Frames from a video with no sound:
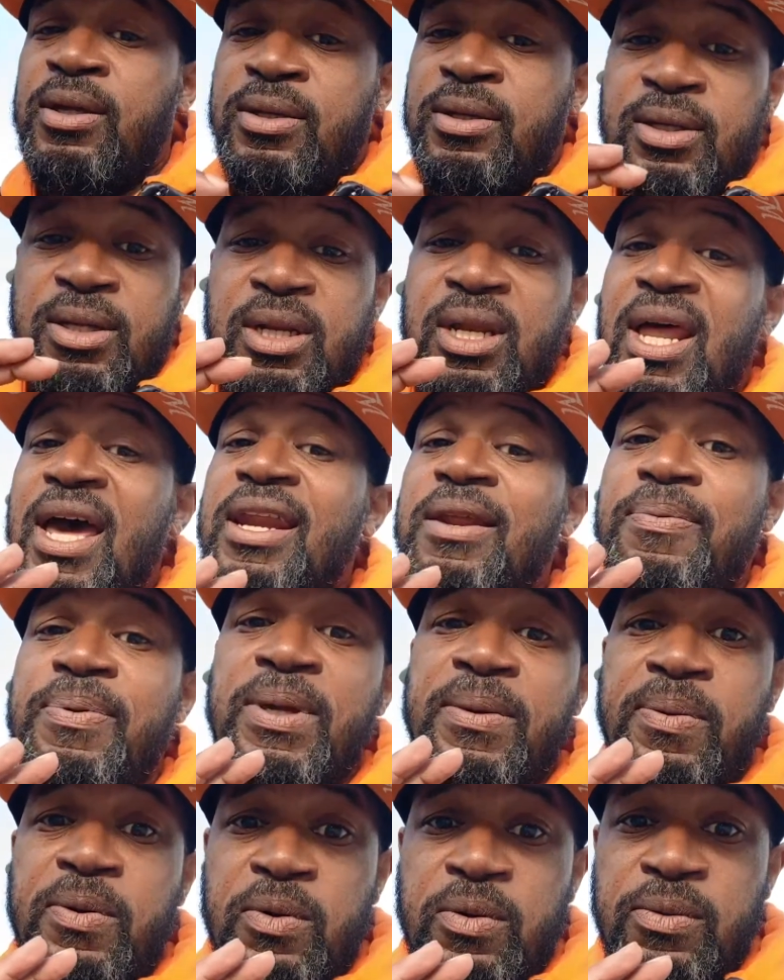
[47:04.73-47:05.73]
a lot of
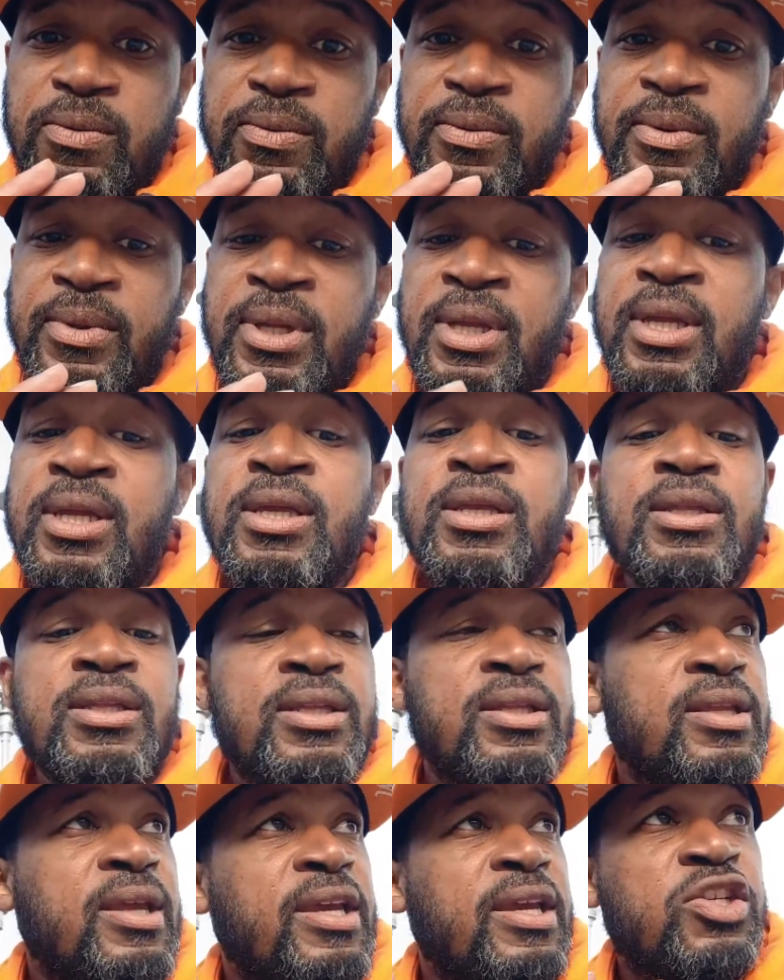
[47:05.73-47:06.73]
people,
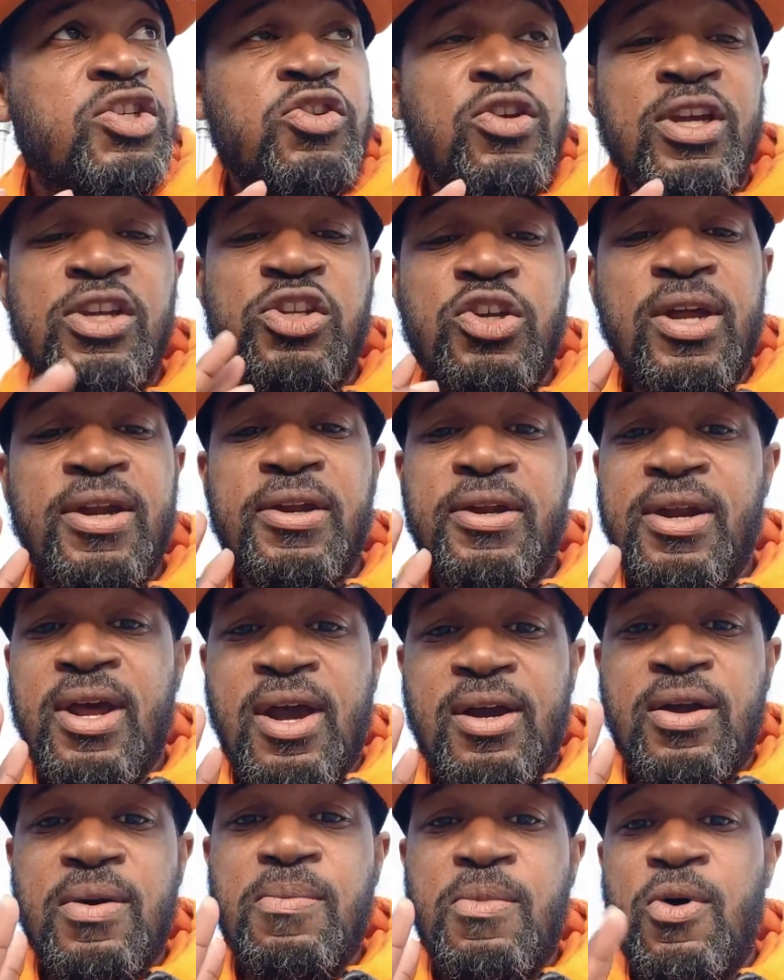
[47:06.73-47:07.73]
they straight try to
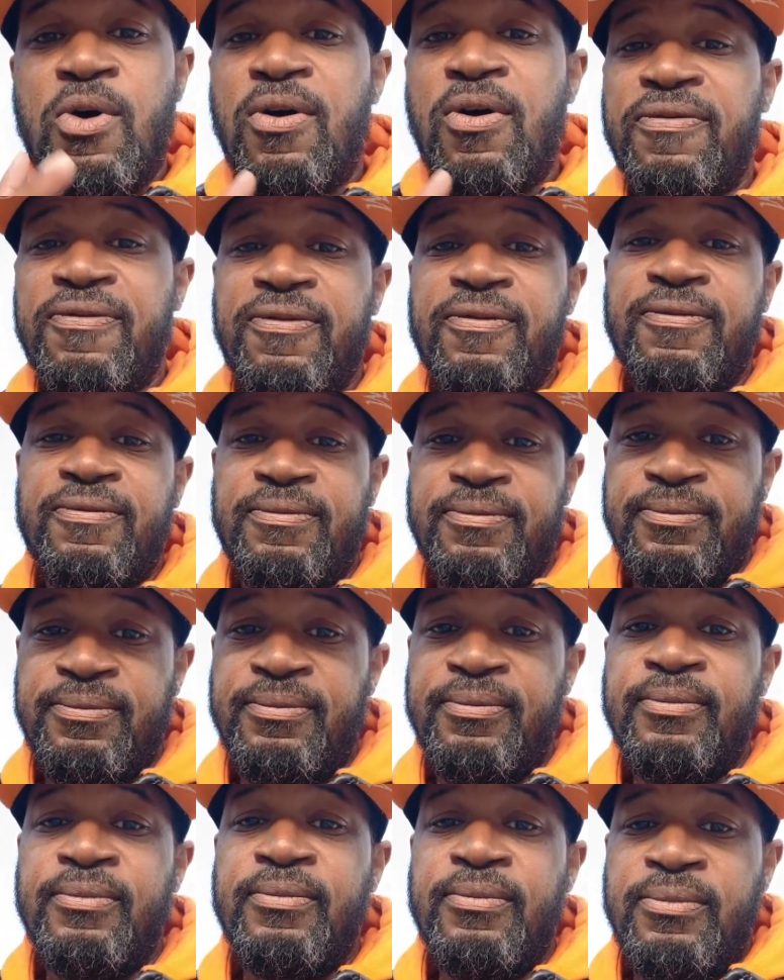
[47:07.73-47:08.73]
knock them off.
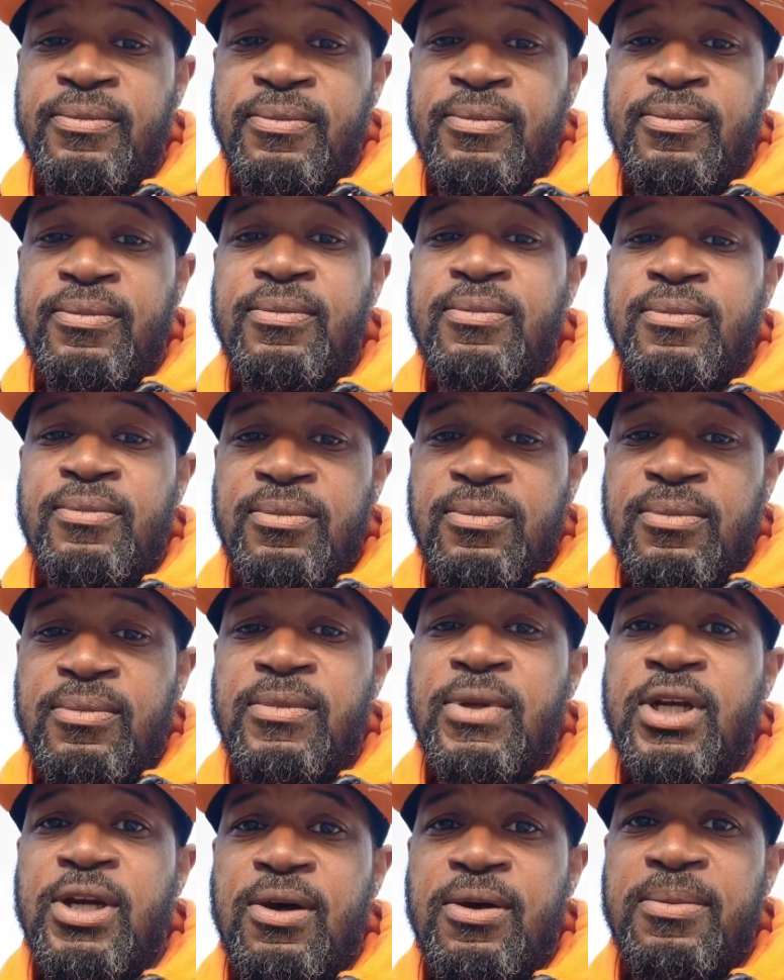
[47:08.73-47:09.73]

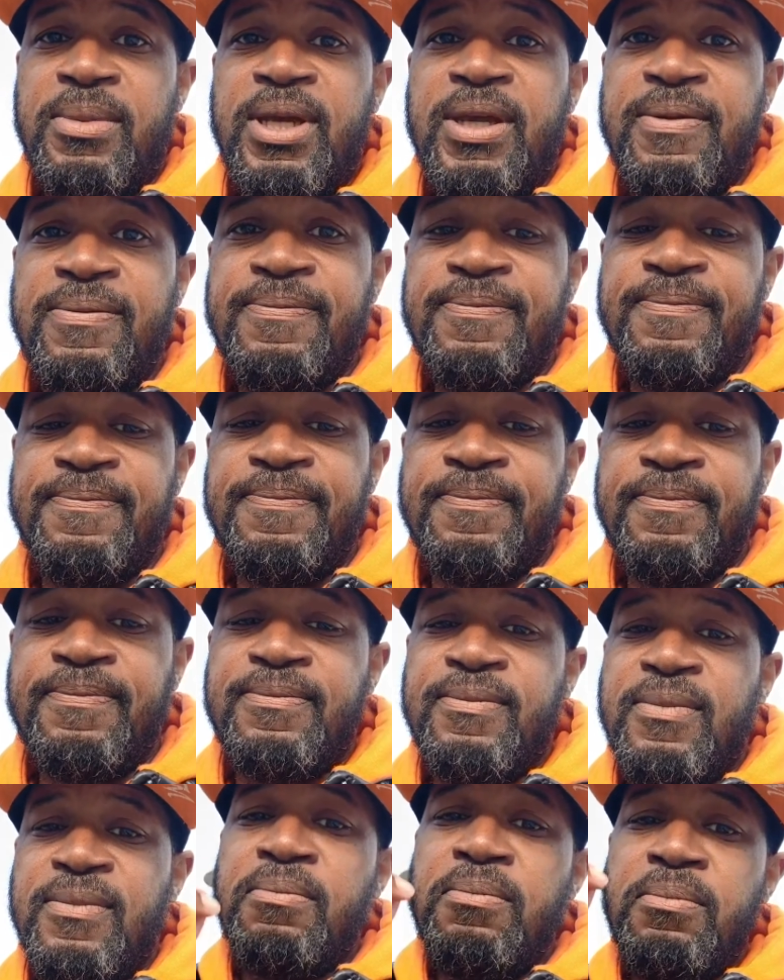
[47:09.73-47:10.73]
You know what I mean?
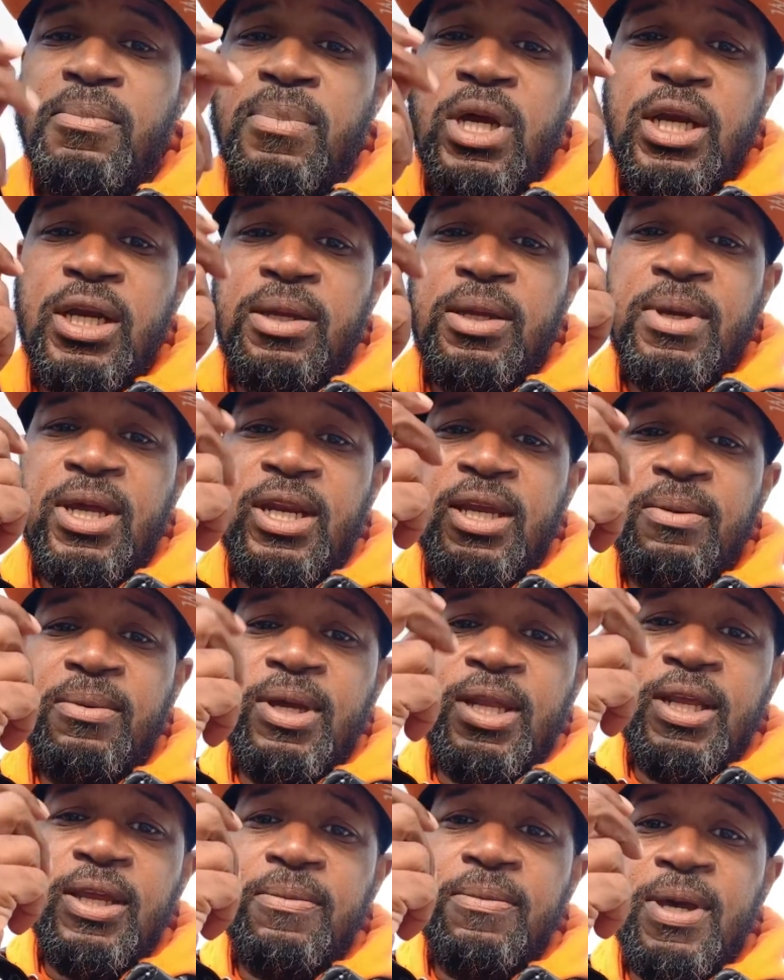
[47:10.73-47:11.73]
Money, money,
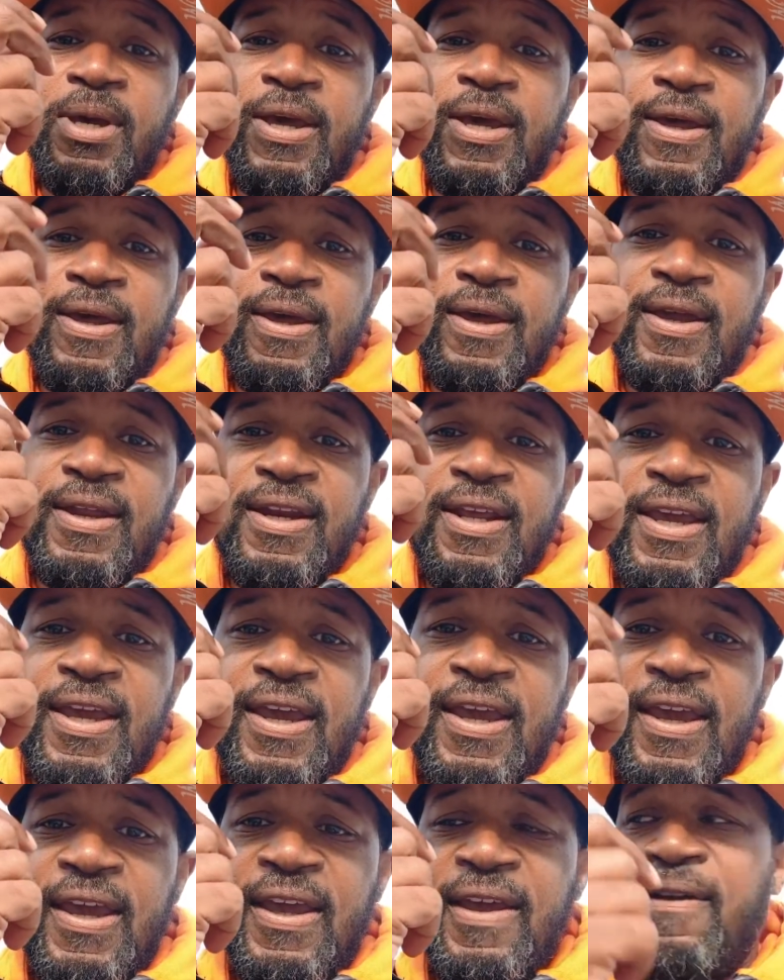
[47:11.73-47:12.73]
money,
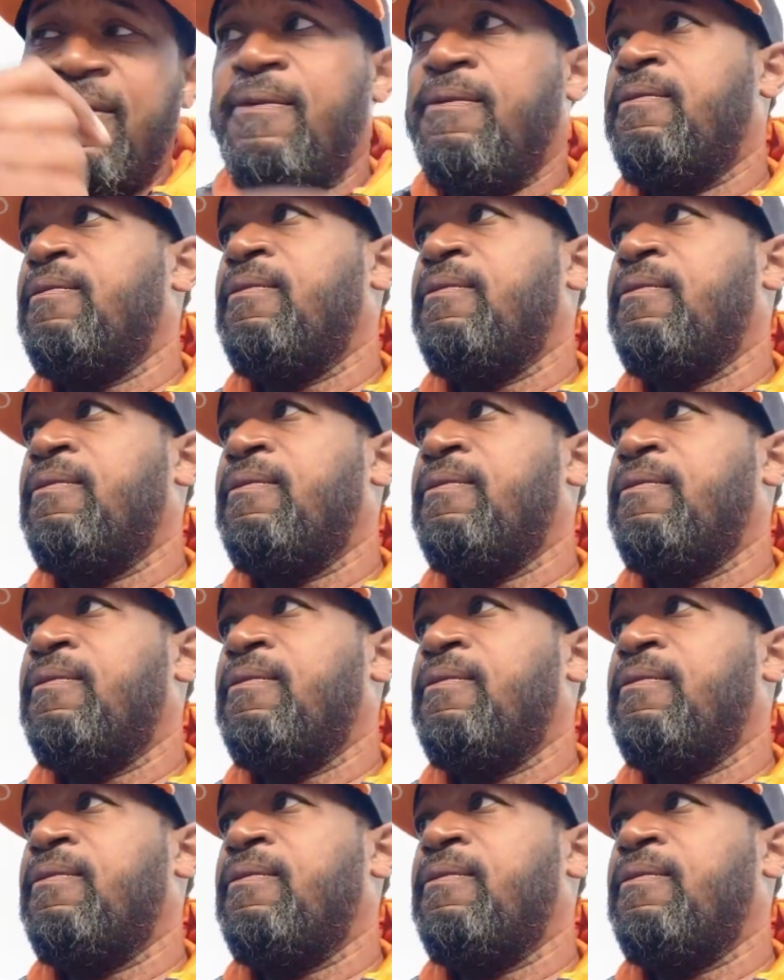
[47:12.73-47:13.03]
money.